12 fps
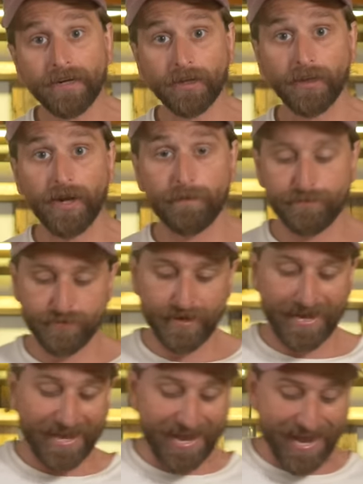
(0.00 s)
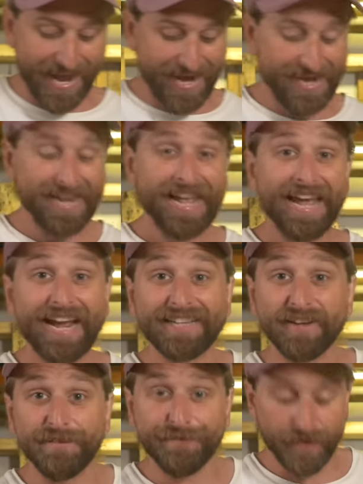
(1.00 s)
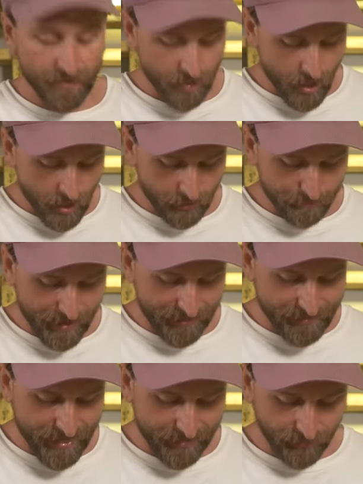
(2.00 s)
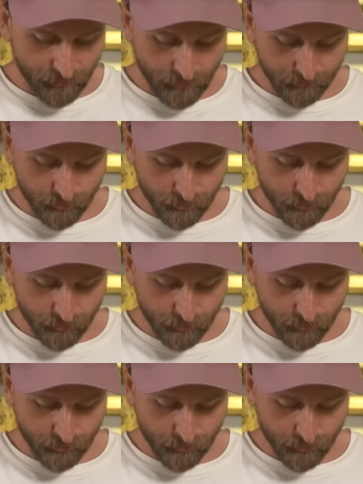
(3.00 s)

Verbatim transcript: clip, and it's a Fidlock magnetic clip,